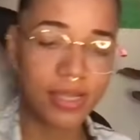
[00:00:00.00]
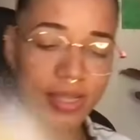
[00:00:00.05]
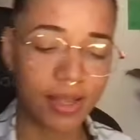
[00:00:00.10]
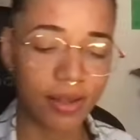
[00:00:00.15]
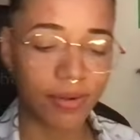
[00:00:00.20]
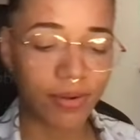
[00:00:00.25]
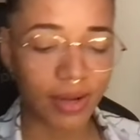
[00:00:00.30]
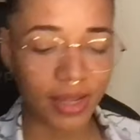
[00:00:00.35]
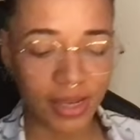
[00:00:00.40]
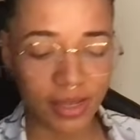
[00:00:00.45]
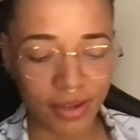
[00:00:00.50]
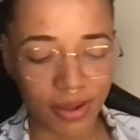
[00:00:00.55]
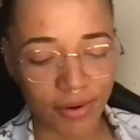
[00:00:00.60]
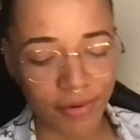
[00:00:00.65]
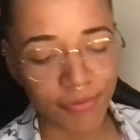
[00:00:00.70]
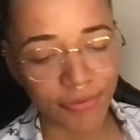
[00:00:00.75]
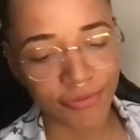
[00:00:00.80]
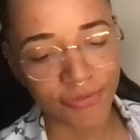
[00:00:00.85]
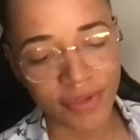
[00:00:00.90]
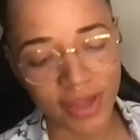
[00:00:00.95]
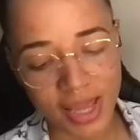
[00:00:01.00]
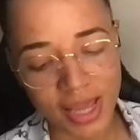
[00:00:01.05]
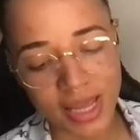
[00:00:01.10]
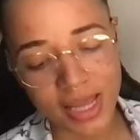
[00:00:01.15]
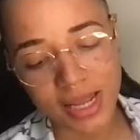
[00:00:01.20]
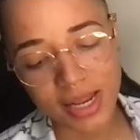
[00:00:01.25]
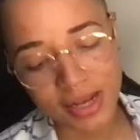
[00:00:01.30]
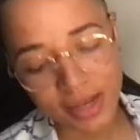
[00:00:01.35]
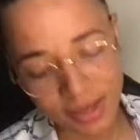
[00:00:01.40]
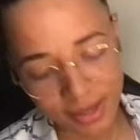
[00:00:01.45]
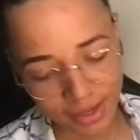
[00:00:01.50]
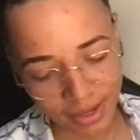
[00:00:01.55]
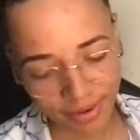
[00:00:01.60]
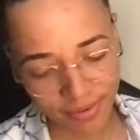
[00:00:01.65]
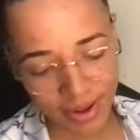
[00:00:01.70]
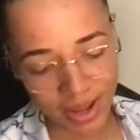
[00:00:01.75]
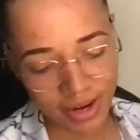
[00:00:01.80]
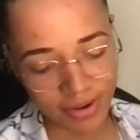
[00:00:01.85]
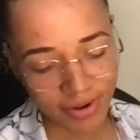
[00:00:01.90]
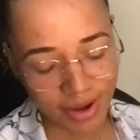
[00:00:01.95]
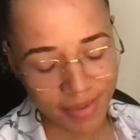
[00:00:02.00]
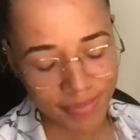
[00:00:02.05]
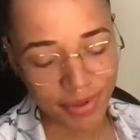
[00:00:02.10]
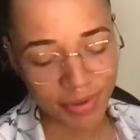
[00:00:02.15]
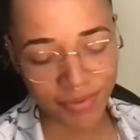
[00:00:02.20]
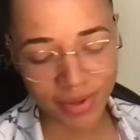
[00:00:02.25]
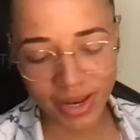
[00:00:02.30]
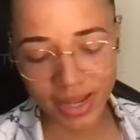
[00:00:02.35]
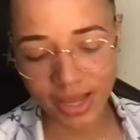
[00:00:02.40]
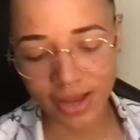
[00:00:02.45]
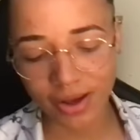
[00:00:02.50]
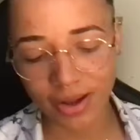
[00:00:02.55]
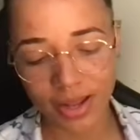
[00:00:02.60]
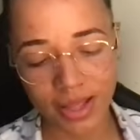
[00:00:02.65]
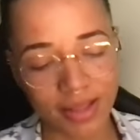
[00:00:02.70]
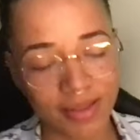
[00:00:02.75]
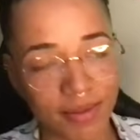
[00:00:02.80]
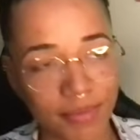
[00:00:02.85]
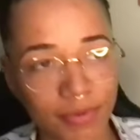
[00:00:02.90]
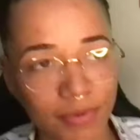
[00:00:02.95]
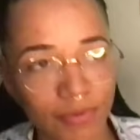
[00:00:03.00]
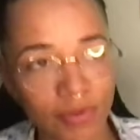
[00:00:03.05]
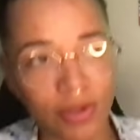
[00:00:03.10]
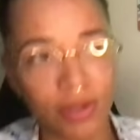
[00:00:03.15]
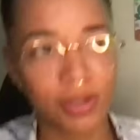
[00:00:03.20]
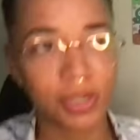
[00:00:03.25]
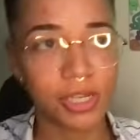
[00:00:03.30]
soul in your feet. All right, tribe. You really got it. Some of your